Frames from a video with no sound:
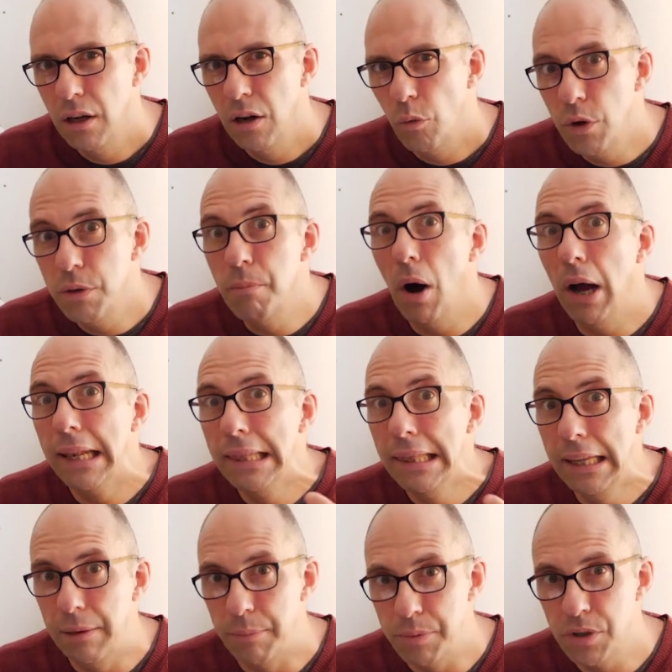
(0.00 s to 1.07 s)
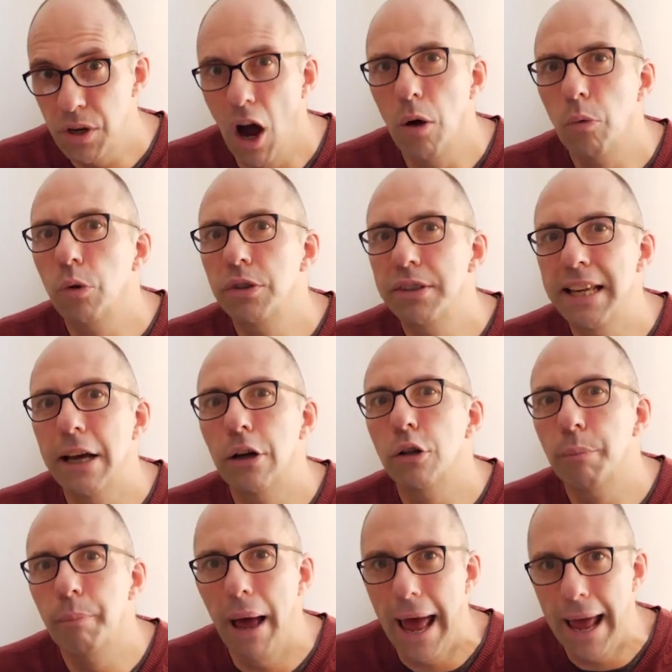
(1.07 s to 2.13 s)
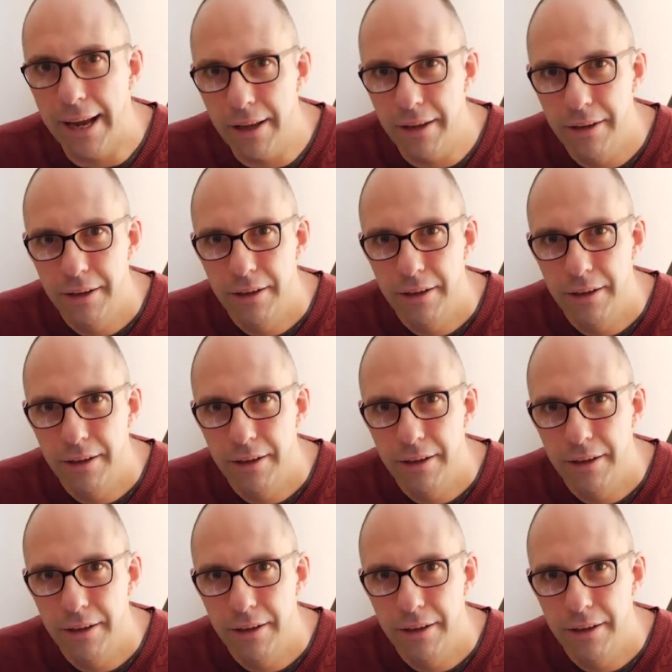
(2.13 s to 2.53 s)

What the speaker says: with my lips. I will tell back.